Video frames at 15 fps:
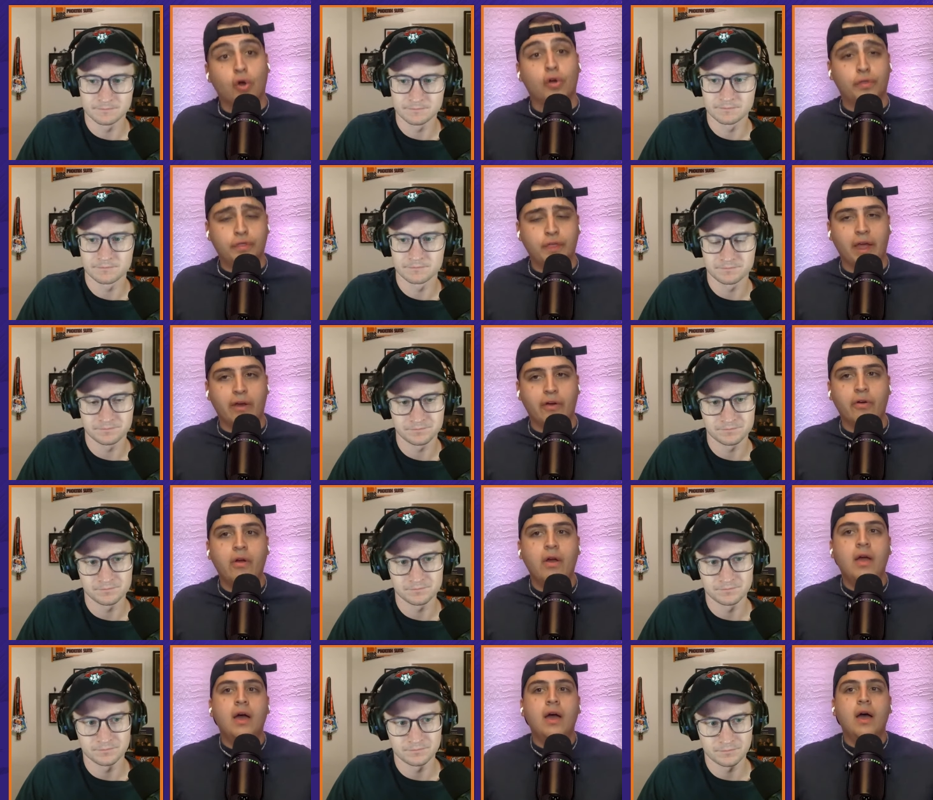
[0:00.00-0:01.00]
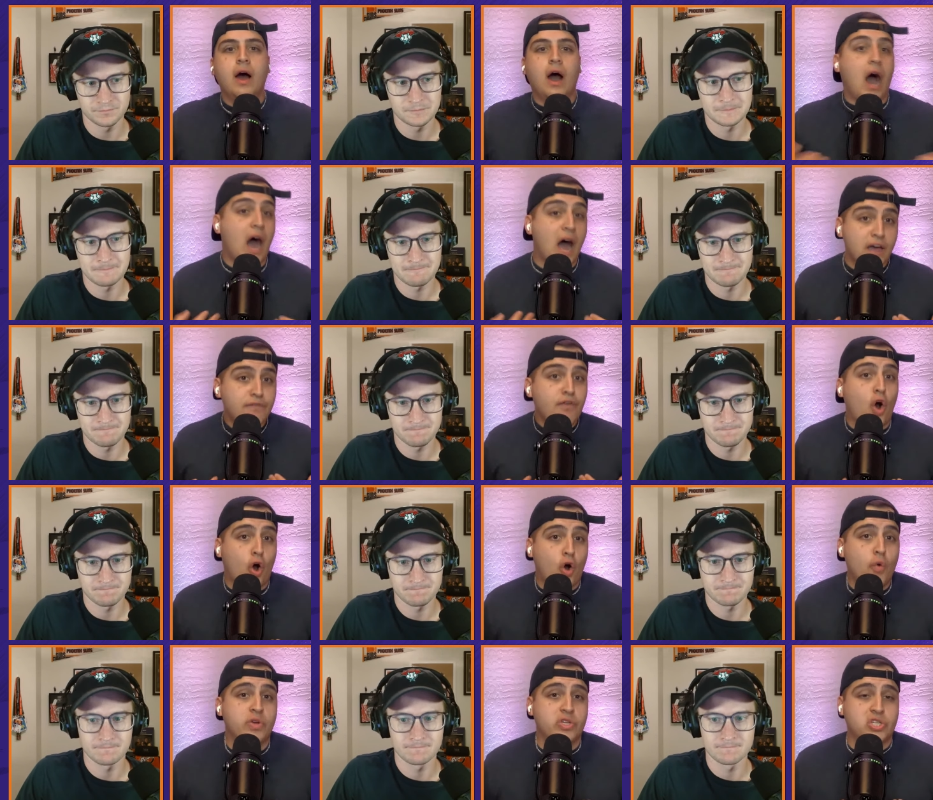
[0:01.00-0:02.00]
Speaker 1: aren't there, I've
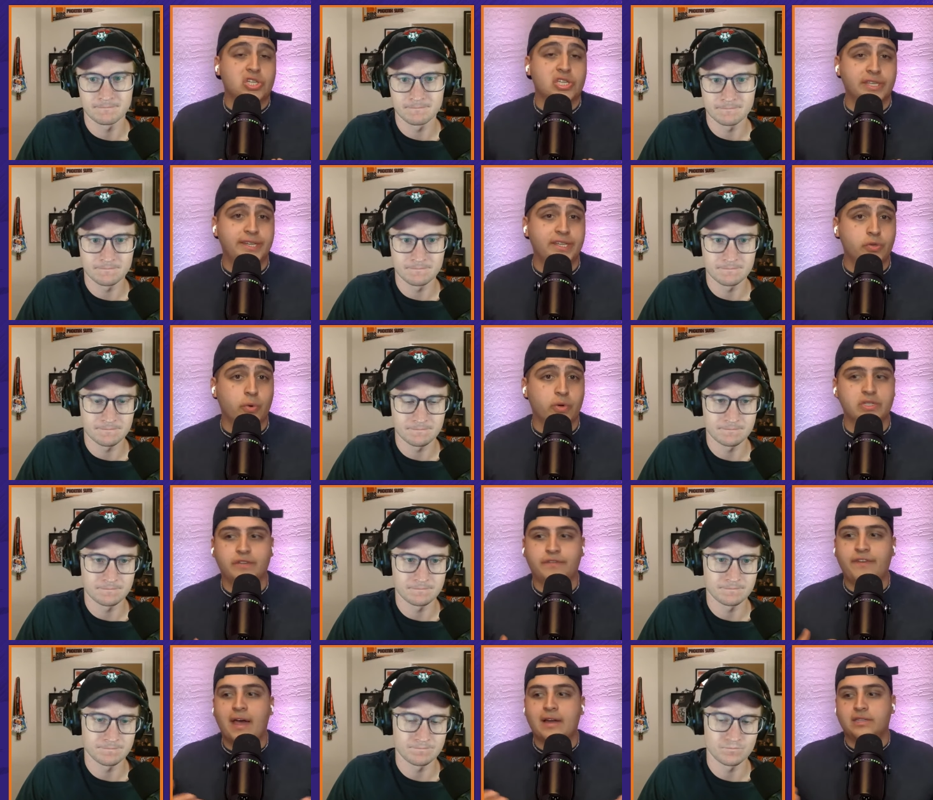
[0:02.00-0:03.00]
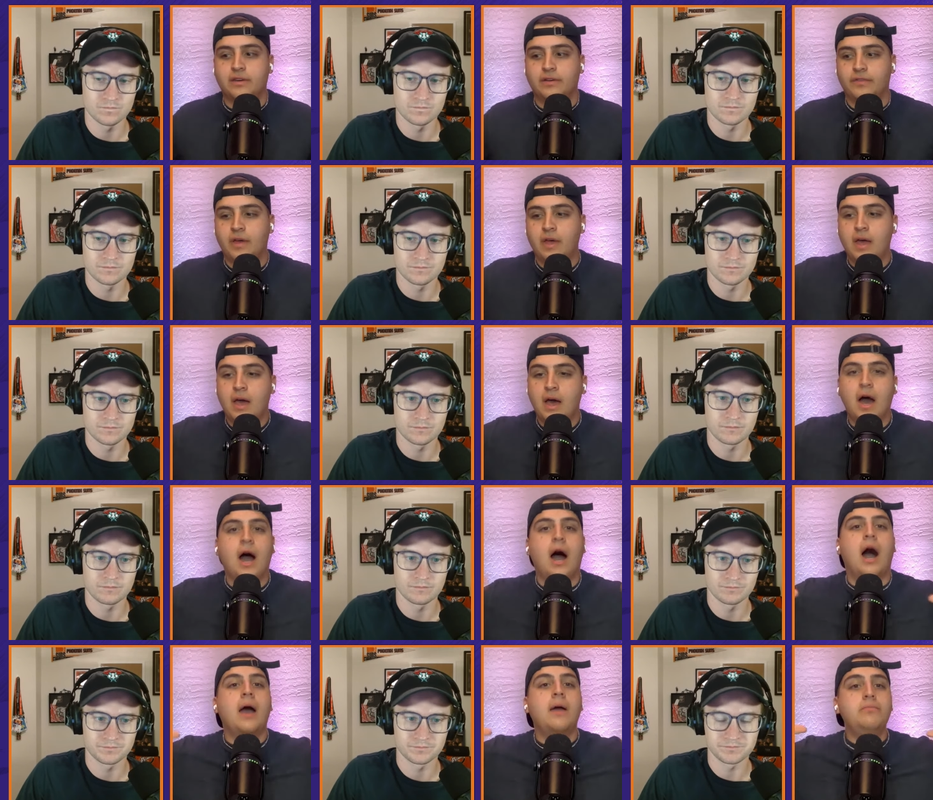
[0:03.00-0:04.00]
always just leaned towards the fact of
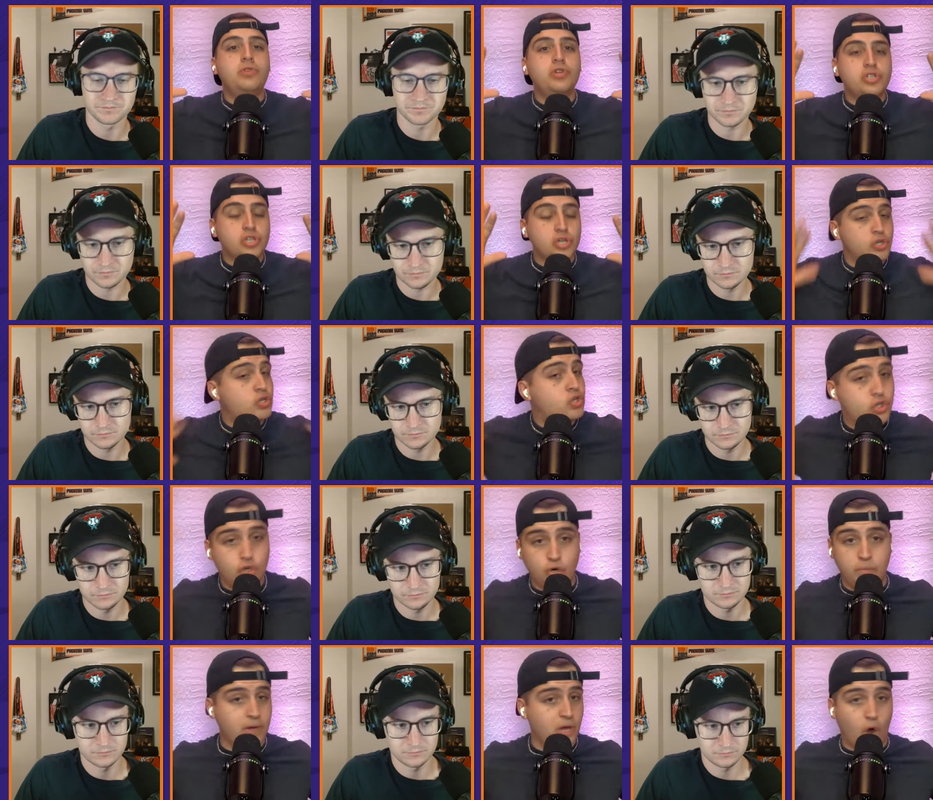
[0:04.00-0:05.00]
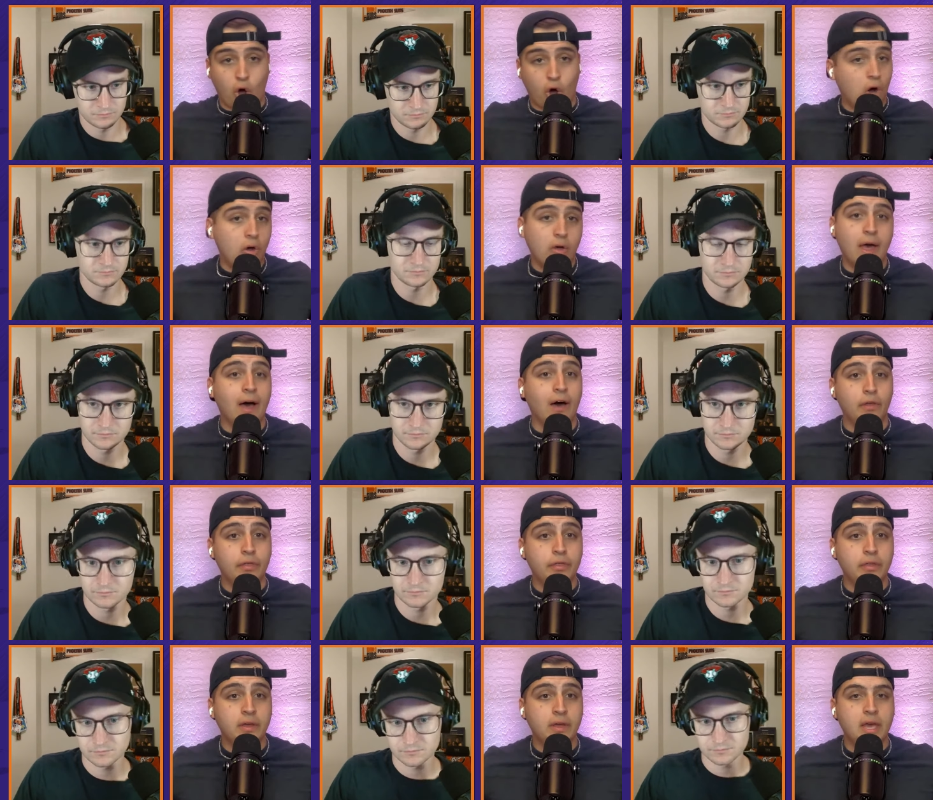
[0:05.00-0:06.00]
I'm just assuming all
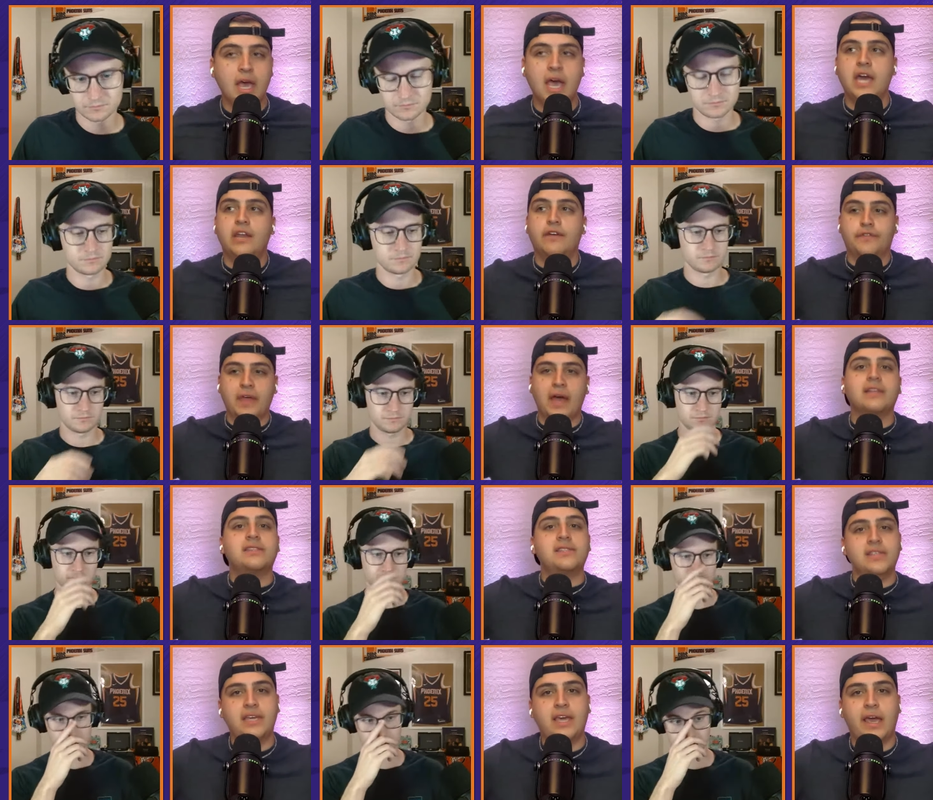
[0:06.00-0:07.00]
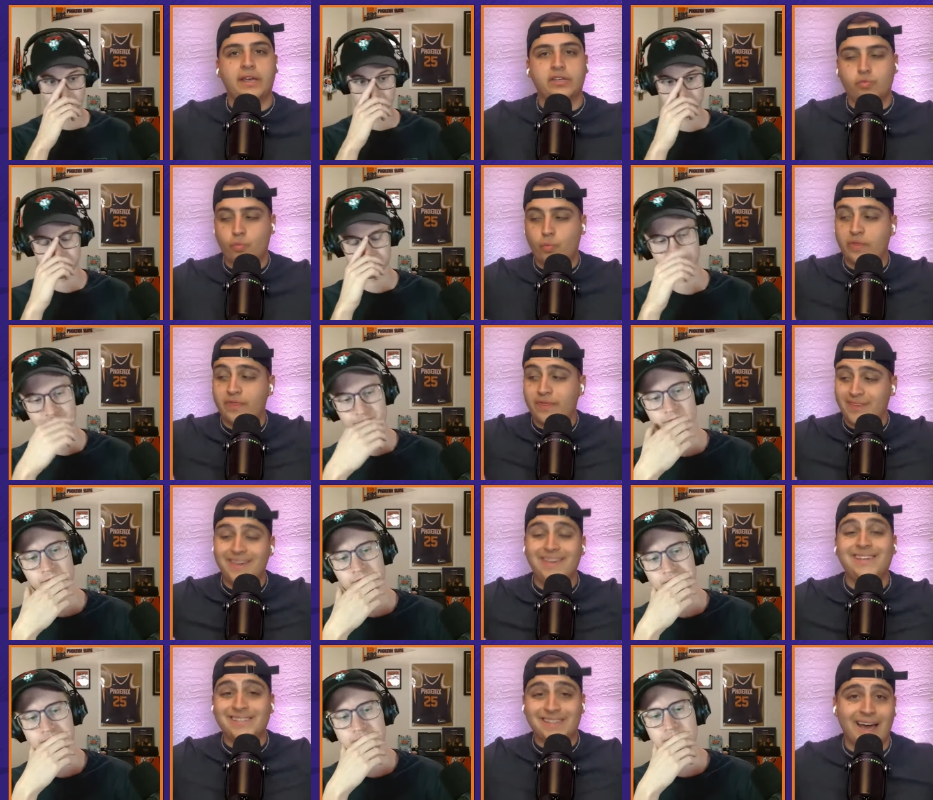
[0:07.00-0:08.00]
health. And if that's the case, when
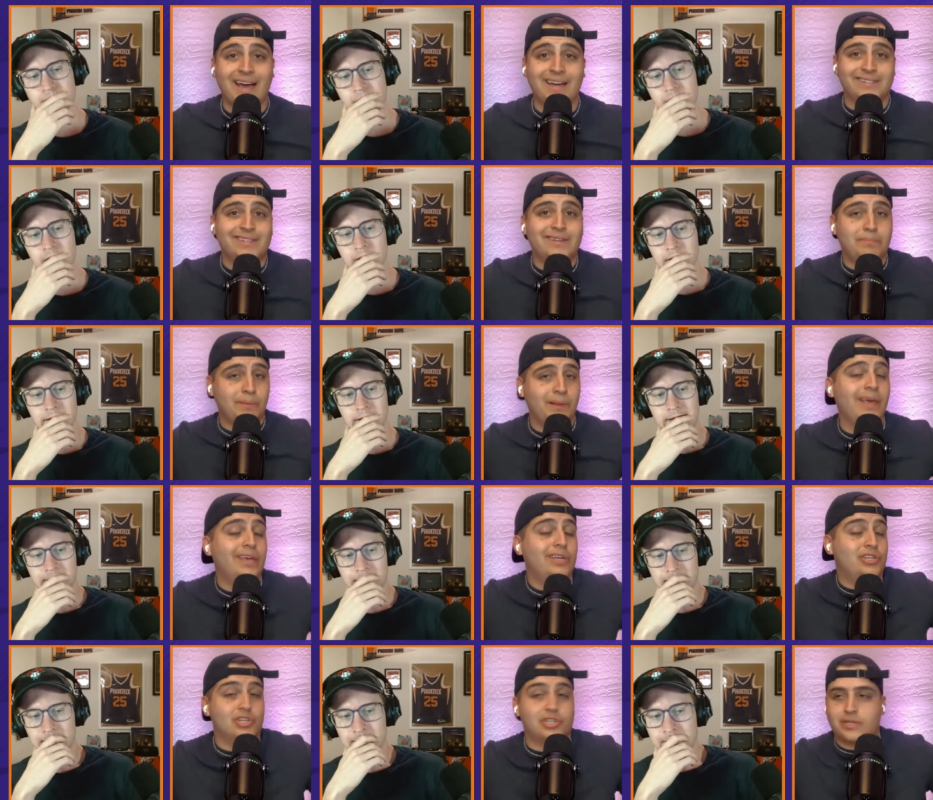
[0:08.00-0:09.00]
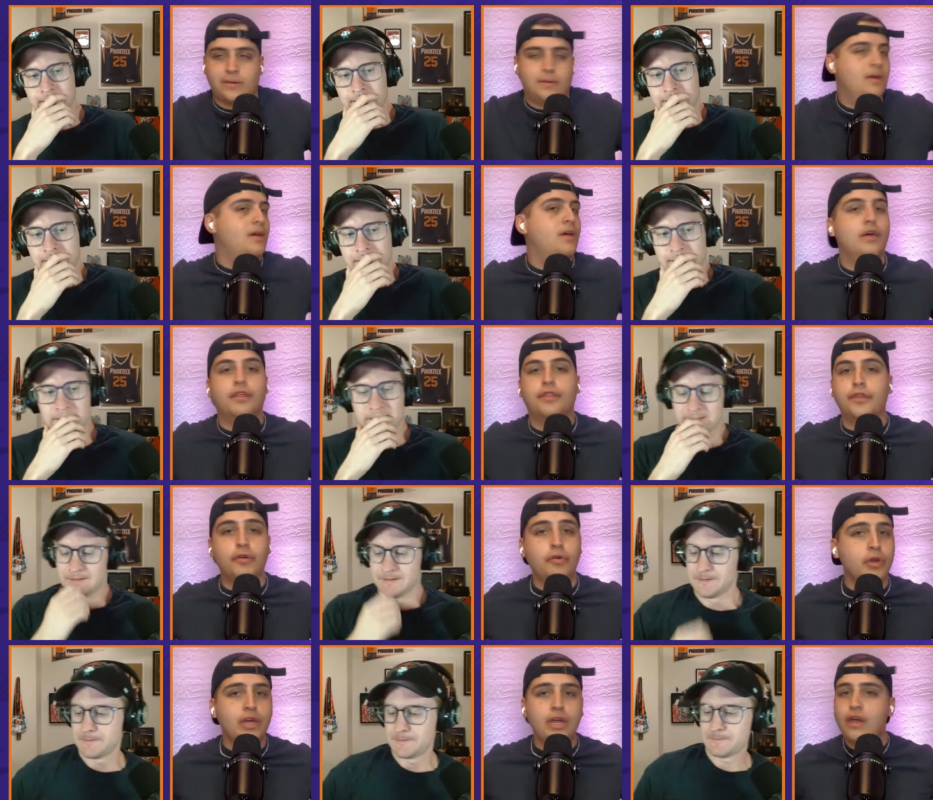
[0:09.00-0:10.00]
these guys can play just
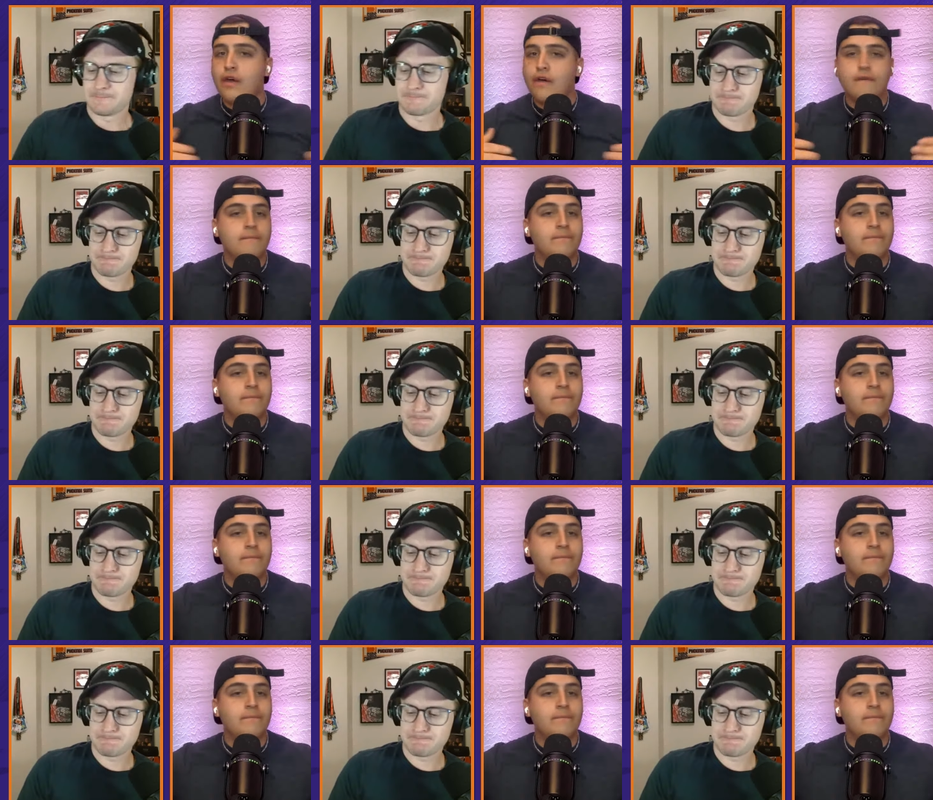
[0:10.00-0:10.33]
thirty,